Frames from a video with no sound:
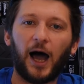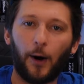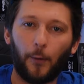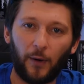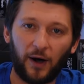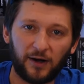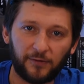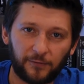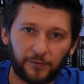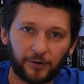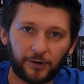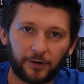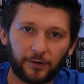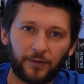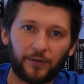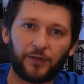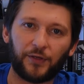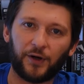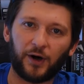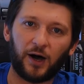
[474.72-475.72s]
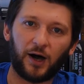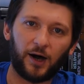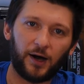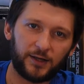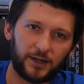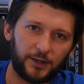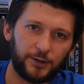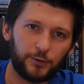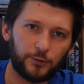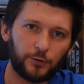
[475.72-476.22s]
However, the
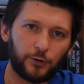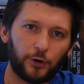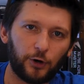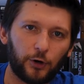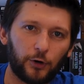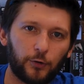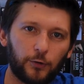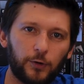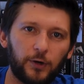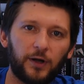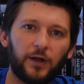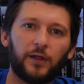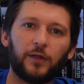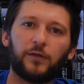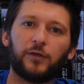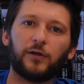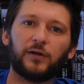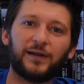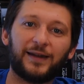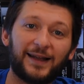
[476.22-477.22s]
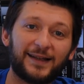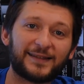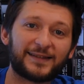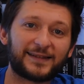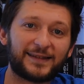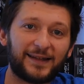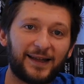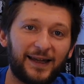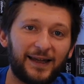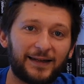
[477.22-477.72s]
higher you go, the
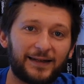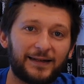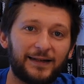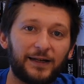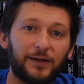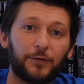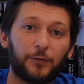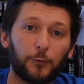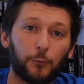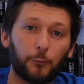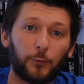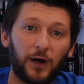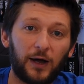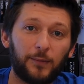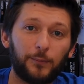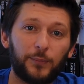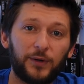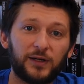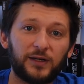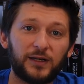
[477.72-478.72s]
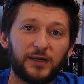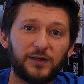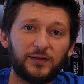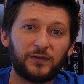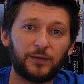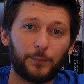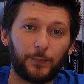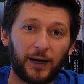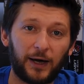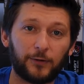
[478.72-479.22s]
less likely the ramping
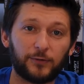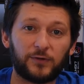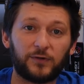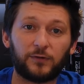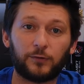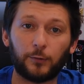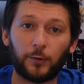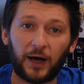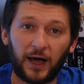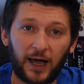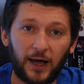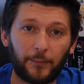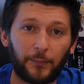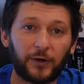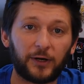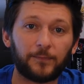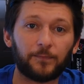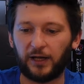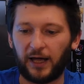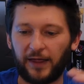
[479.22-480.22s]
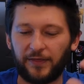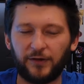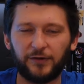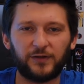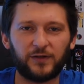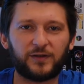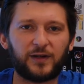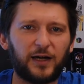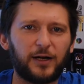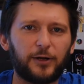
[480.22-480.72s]
is bound to happen. And
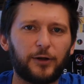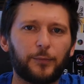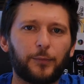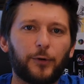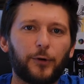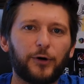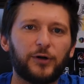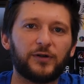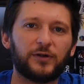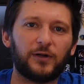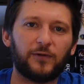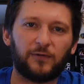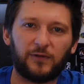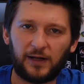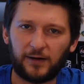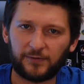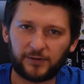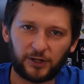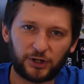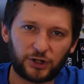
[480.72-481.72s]
this is kind of the point. If left